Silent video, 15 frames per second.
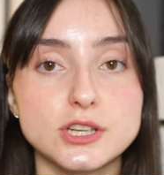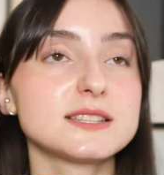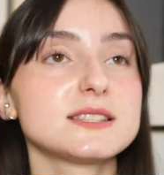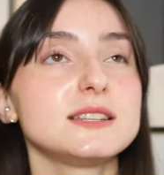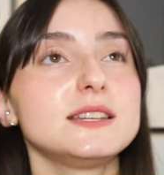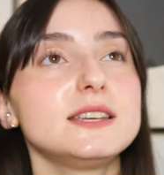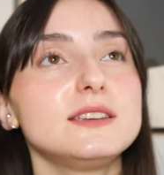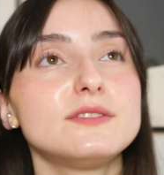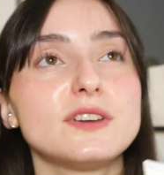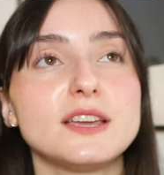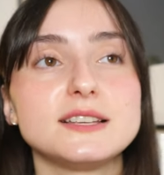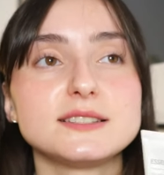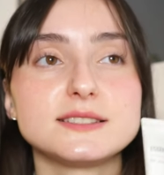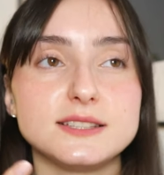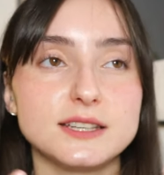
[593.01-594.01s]
doesn't leave a
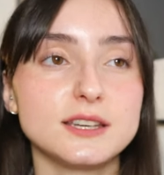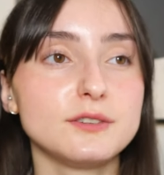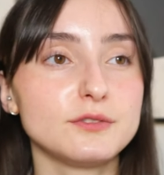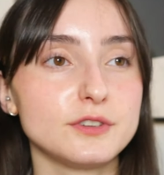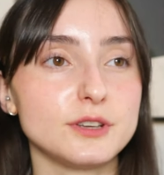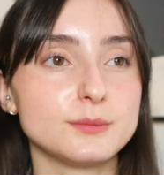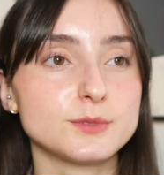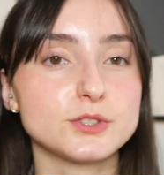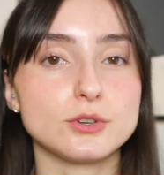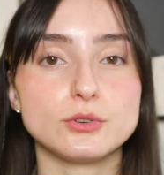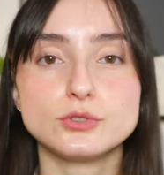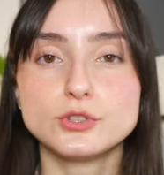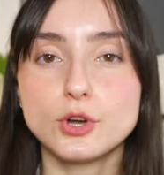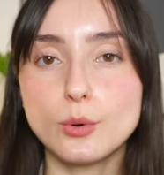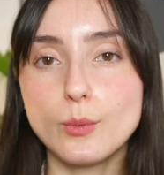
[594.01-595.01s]
sticky film, so
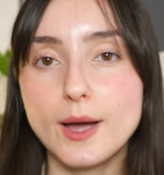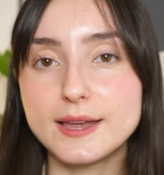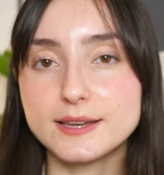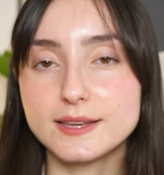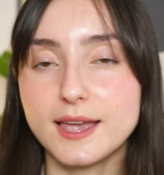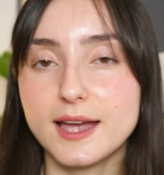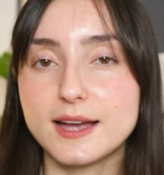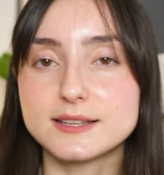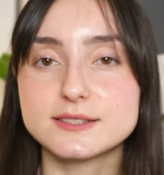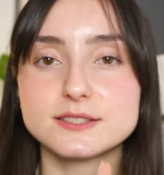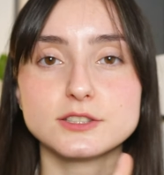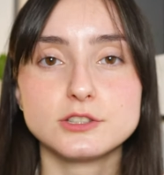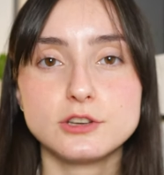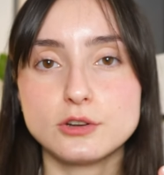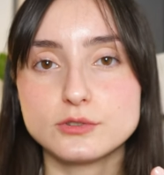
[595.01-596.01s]
no white cast,
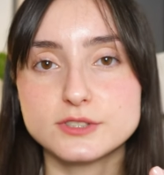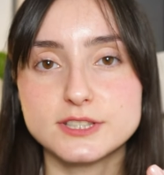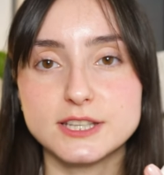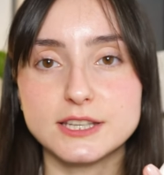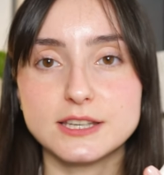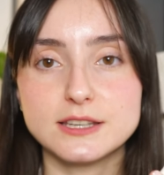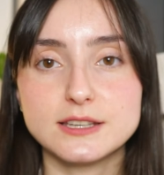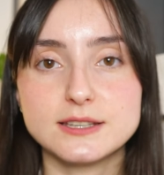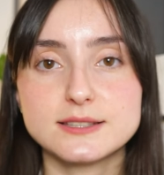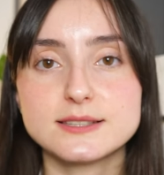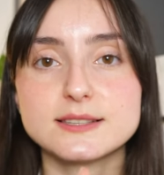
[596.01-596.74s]
no stickiness,